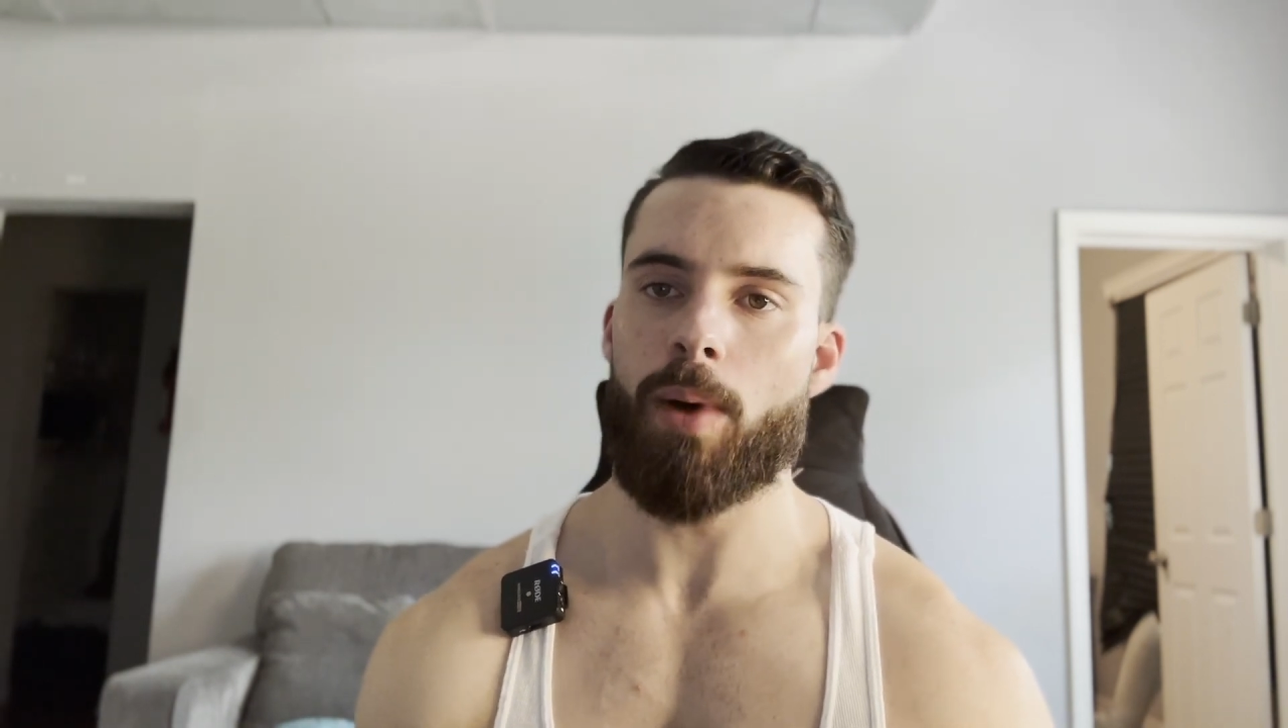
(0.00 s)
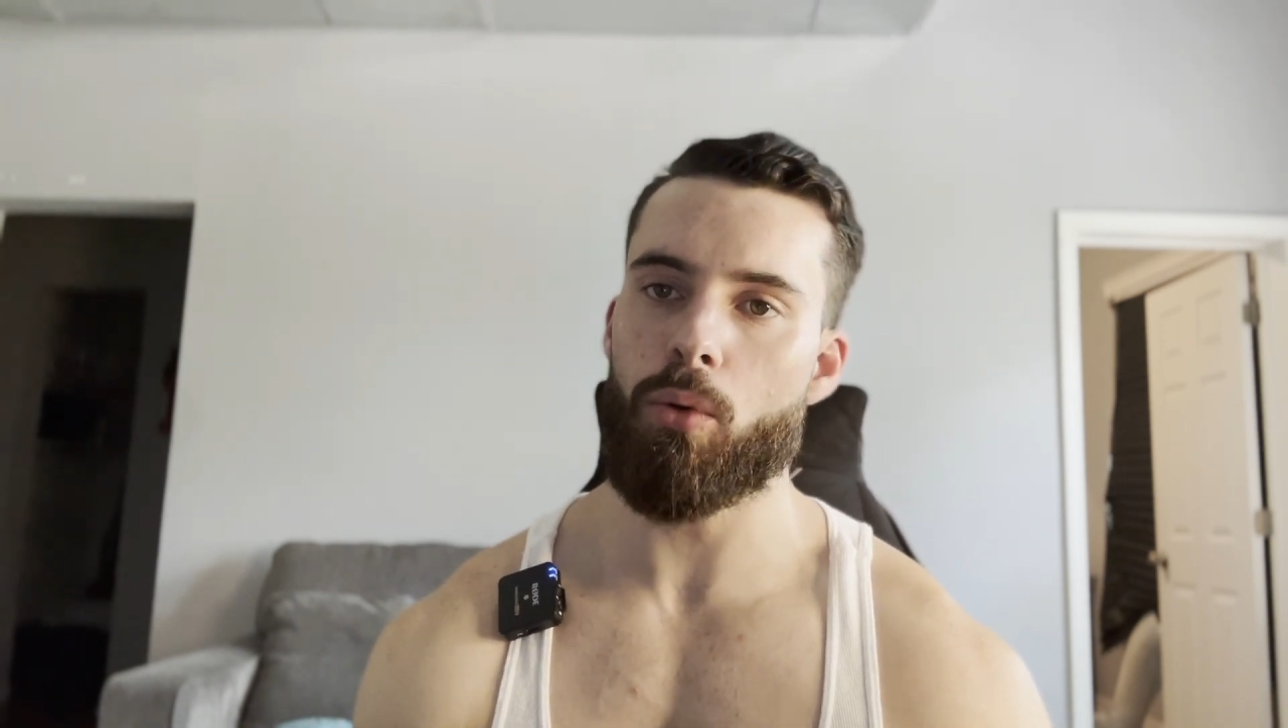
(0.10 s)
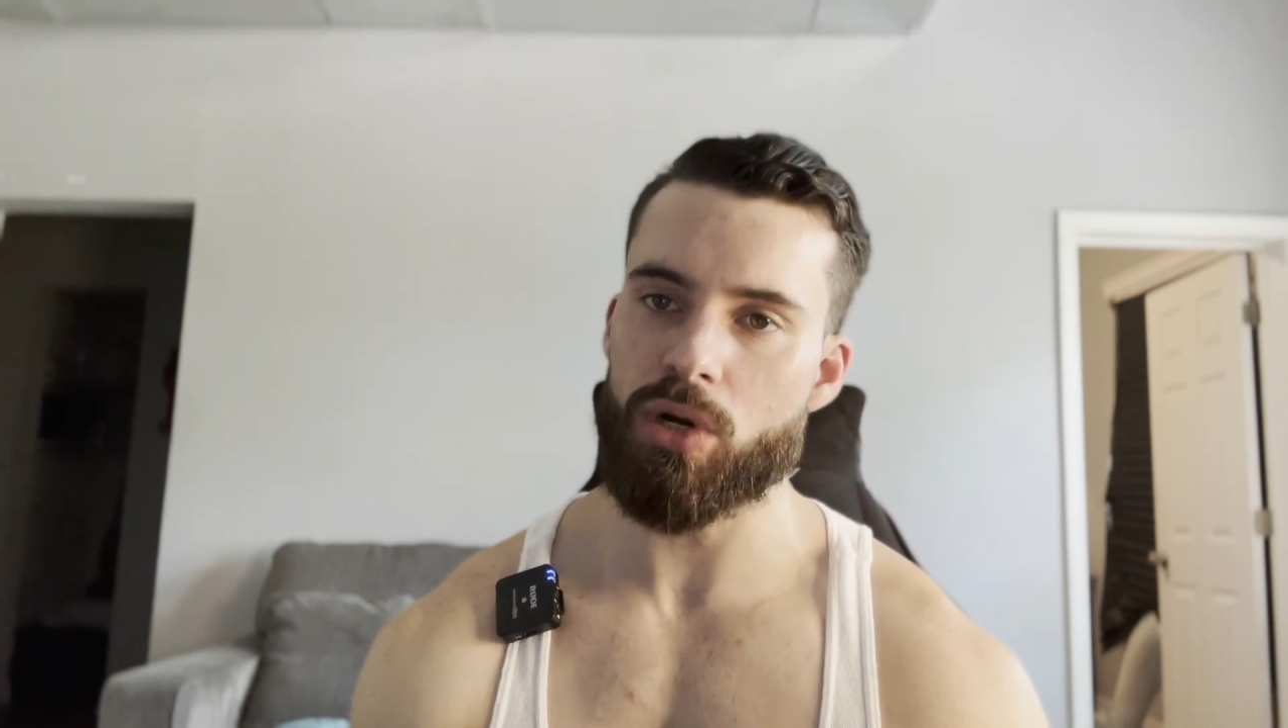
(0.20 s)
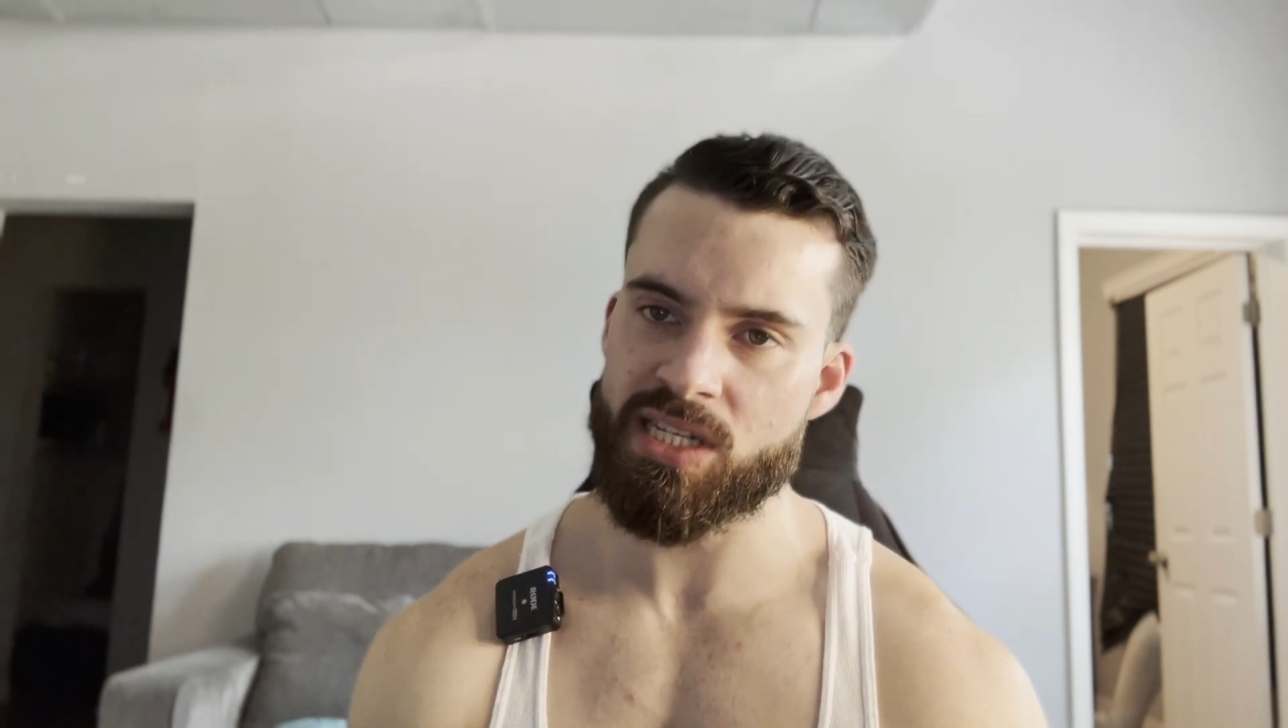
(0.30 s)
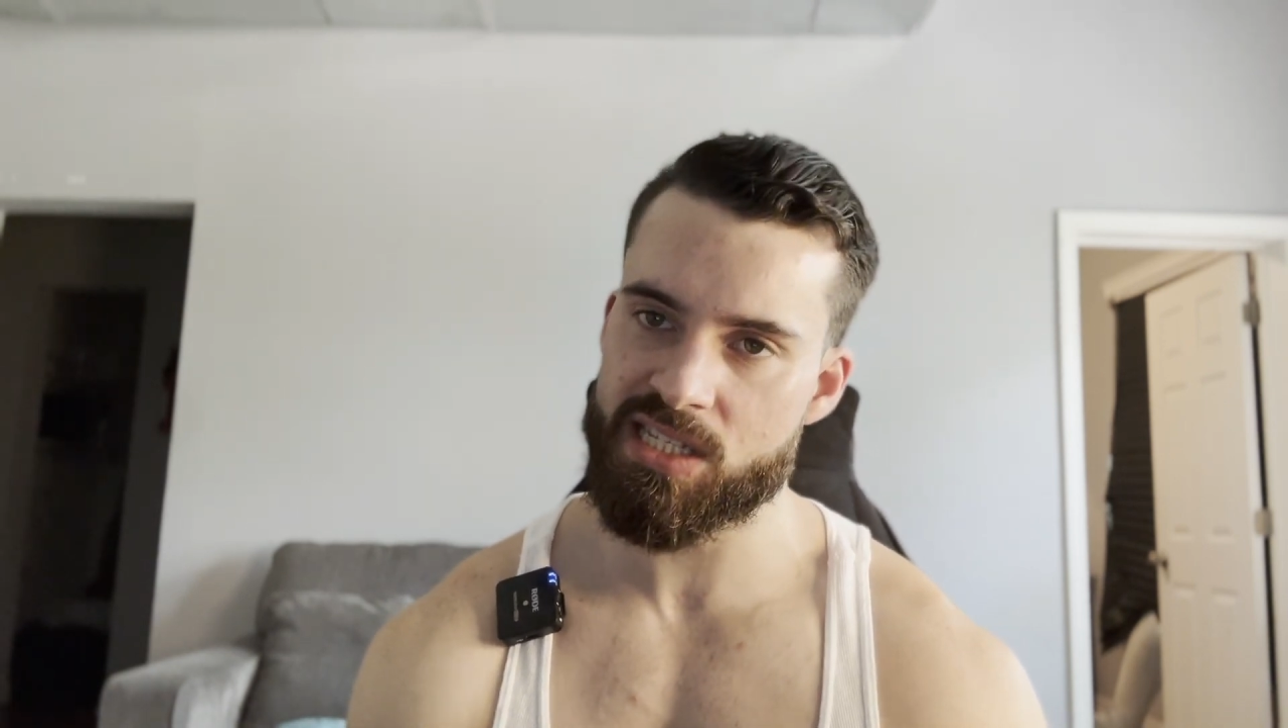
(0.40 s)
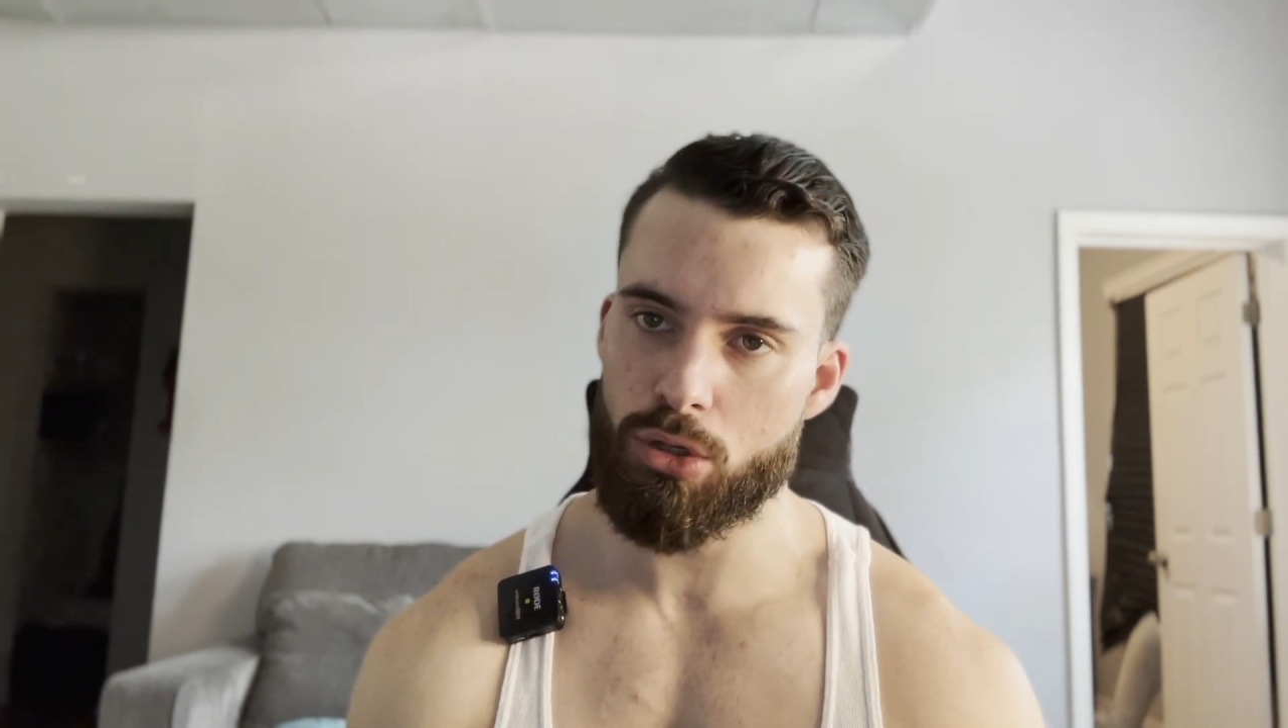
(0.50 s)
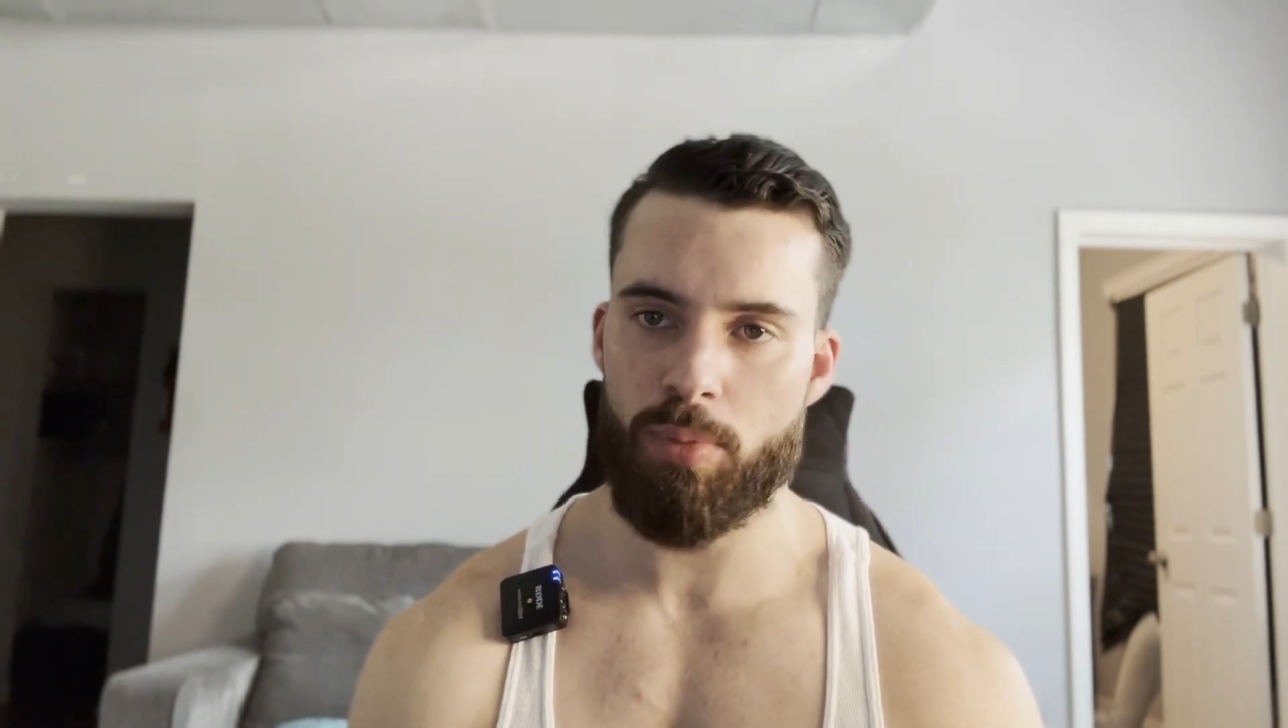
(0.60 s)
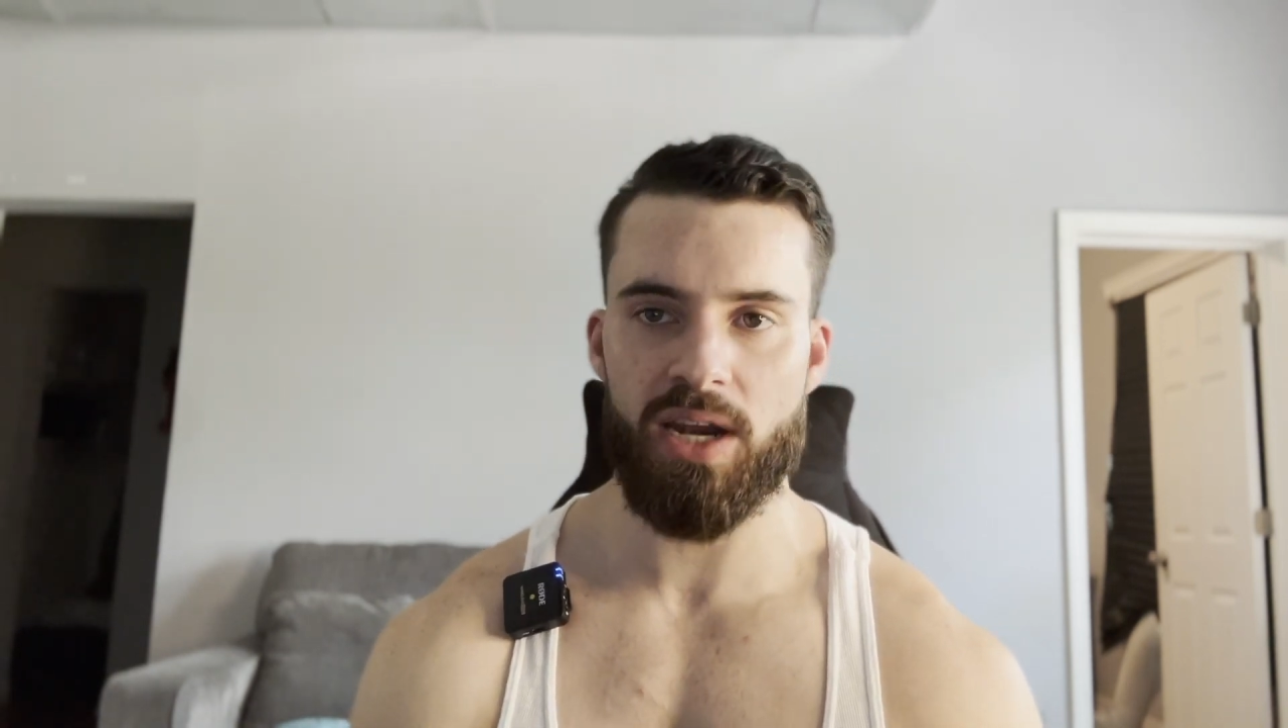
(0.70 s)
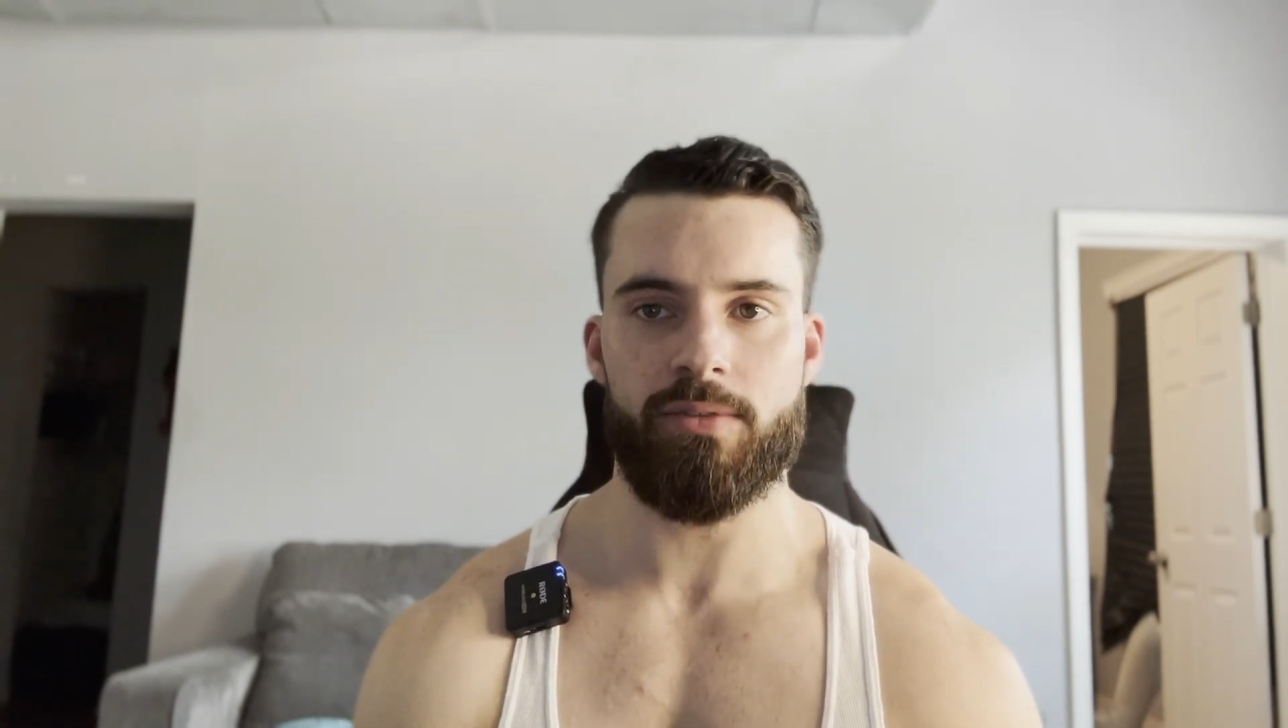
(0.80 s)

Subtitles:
I would have still been